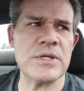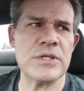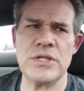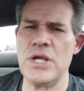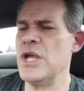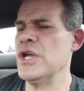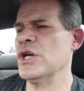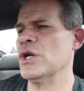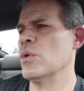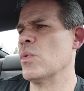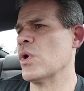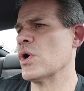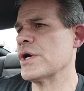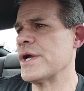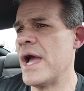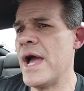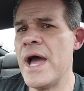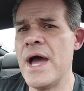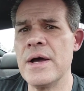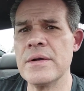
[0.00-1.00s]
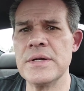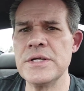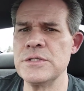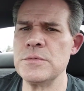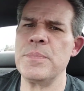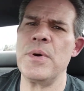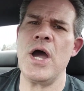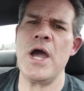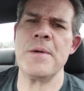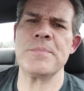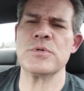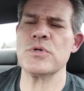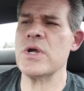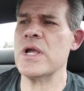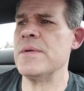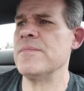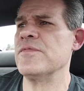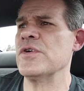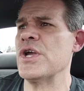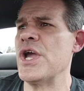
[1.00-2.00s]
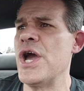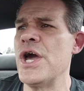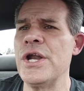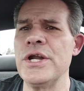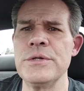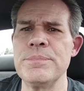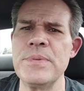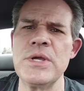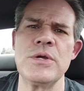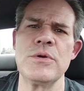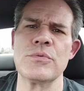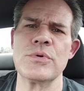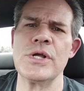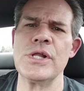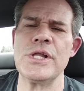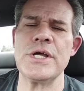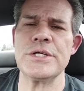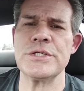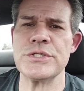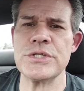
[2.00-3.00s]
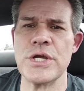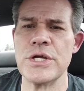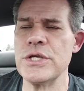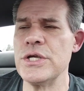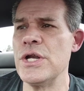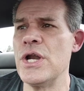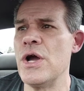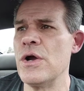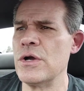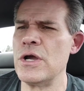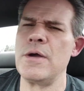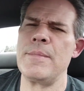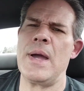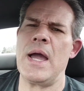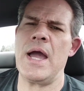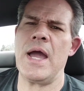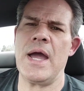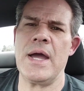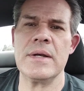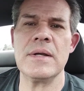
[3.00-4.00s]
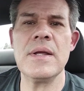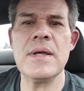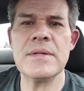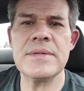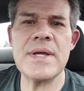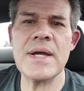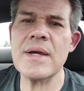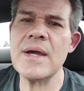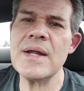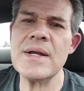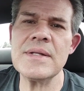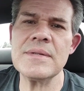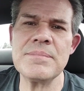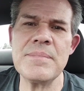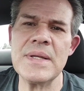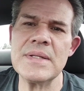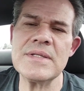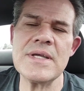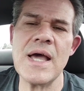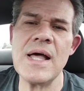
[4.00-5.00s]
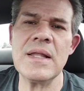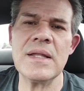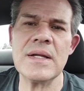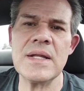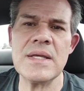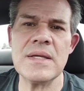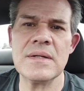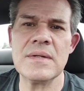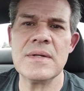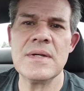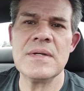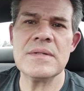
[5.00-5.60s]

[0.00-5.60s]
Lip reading: It ain't going to work out. It's a pipe dream. Forget it. Be realistic. Come on. That kind of mentality,